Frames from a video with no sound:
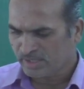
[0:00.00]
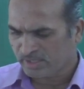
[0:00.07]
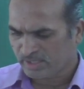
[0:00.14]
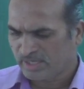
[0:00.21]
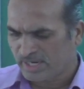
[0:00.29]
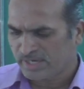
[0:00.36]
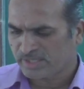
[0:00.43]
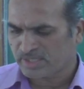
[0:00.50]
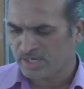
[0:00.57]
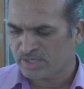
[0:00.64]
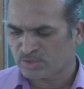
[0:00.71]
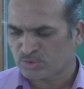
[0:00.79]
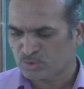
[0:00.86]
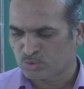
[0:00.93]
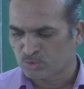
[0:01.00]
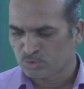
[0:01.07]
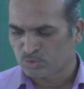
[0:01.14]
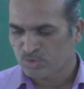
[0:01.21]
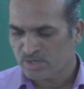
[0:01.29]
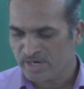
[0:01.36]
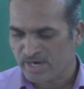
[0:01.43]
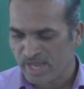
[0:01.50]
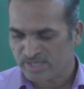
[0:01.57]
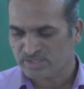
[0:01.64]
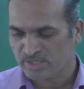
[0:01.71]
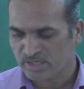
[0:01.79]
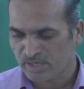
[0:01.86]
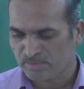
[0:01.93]
related to
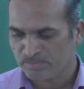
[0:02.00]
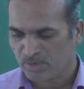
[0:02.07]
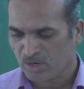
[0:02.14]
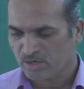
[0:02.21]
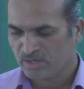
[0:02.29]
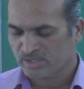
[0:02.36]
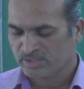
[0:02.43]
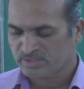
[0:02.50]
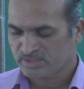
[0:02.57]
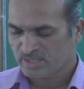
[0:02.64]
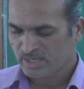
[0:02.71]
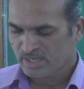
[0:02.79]
natural products